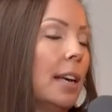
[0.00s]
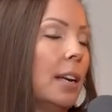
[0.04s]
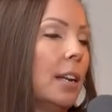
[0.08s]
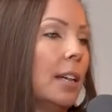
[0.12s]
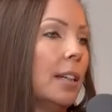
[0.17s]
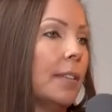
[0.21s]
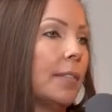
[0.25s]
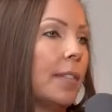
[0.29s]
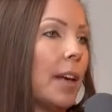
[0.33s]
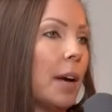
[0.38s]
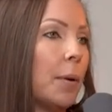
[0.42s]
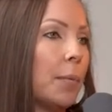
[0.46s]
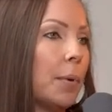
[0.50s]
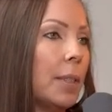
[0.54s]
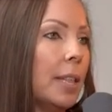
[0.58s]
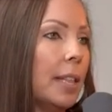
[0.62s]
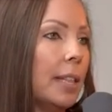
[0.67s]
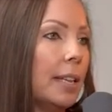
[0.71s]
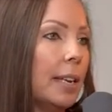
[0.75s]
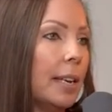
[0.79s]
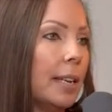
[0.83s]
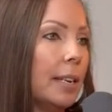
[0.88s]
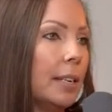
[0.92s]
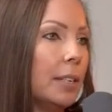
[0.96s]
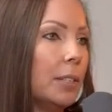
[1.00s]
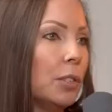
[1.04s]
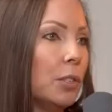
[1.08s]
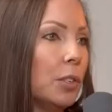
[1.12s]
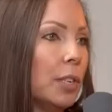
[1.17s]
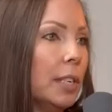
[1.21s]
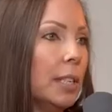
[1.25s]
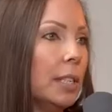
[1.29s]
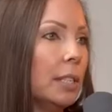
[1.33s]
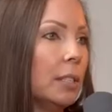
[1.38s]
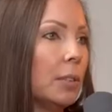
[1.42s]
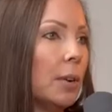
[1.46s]
all of that within the
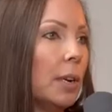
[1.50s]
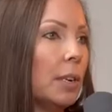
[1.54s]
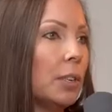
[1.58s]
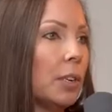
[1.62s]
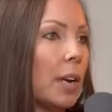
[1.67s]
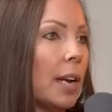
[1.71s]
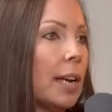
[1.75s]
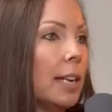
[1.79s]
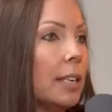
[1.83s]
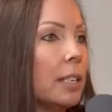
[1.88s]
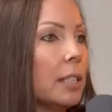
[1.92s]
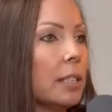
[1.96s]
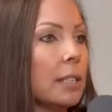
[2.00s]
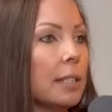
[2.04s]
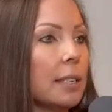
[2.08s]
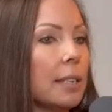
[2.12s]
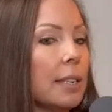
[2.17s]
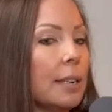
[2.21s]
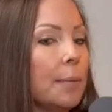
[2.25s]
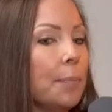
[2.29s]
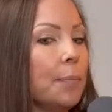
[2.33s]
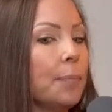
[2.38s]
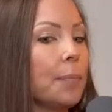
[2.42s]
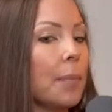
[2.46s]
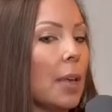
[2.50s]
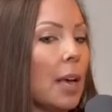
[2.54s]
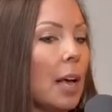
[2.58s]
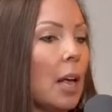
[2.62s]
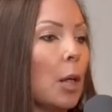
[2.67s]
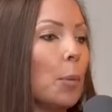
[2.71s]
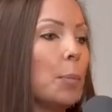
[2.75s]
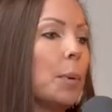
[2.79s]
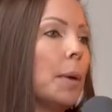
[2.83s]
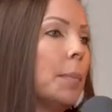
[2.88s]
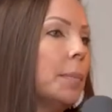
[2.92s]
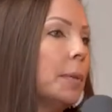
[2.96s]
industry. So I try to just
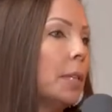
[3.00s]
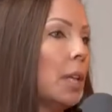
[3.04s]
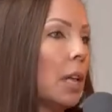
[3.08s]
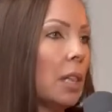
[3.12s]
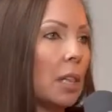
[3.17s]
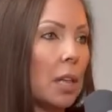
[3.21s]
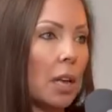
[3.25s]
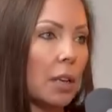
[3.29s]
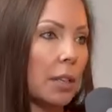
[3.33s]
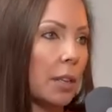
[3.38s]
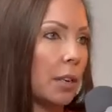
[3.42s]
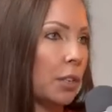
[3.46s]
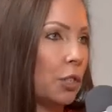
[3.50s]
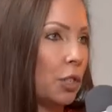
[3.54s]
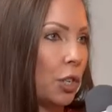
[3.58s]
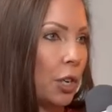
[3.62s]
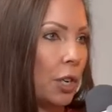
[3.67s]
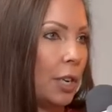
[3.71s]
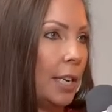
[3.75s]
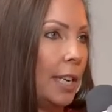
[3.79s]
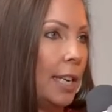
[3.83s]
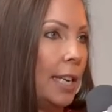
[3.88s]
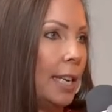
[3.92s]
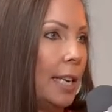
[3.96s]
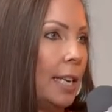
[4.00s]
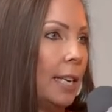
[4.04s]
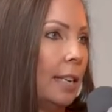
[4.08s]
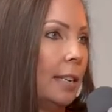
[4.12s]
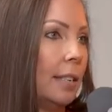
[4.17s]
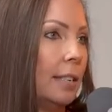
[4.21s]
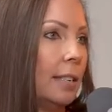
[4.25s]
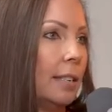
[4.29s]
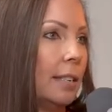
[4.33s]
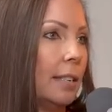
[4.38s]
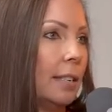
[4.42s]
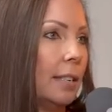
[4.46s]
help people along their journey
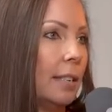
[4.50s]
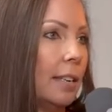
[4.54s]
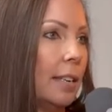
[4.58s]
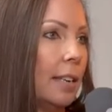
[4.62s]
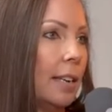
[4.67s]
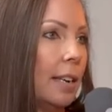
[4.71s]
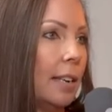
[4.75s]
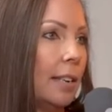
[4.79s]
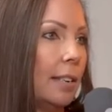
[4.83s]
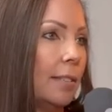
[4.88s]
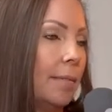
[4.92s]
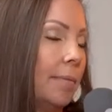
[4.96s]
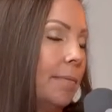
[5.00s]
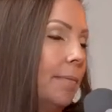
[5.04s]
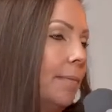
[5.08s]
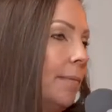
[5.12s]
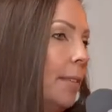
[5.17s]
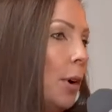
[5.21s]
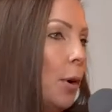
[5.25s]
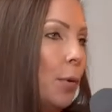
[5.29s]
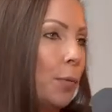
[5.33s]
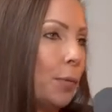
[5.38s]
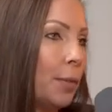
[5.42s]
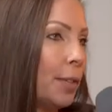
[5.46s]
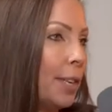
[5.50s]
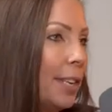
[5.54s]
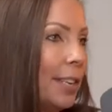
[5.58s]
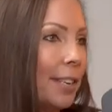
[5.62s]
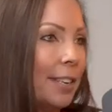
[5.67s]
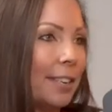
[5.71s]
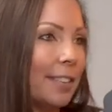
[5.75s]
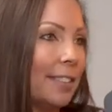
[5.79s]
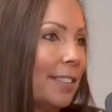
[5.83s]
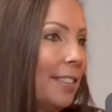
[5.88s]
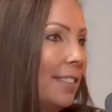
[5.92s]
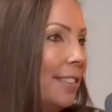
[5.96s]
and
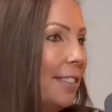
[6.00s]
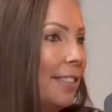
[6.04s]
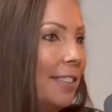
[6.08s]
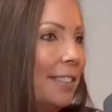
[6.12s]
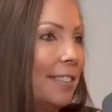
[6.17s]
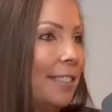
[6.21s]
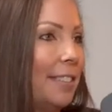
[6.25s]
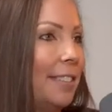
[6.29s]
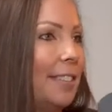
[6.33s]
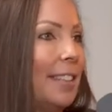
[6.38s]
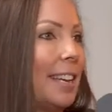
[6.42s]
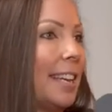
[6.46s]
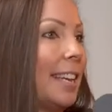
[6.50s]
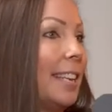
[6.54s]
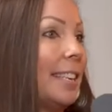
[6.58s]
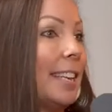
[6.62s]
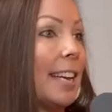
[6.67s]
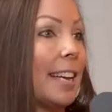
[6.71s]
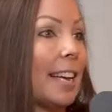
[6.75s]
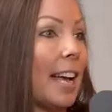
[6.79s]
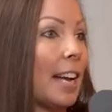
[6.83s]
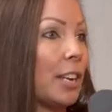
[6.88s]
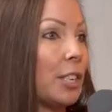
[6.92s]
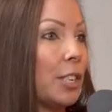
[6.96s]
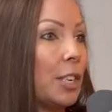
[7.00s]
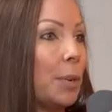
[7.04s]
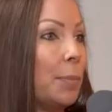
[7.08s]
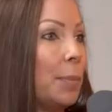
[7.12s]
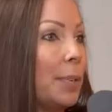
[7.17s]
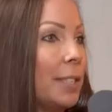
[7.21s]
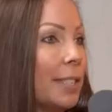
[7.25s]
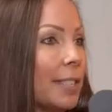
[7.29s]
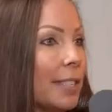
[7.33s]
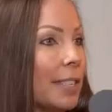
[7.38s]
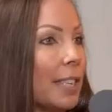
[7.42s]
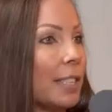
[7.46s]
hopefully they can take action and
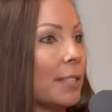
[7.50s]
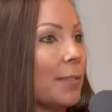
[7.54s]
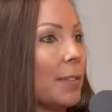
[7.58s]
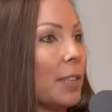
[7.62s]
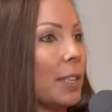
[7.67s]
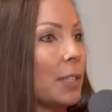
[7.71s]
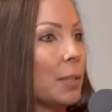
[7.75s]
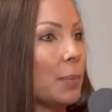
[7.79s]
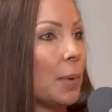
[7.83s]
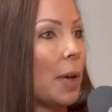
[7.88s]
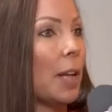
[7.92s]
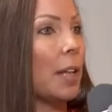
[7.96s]
be successful as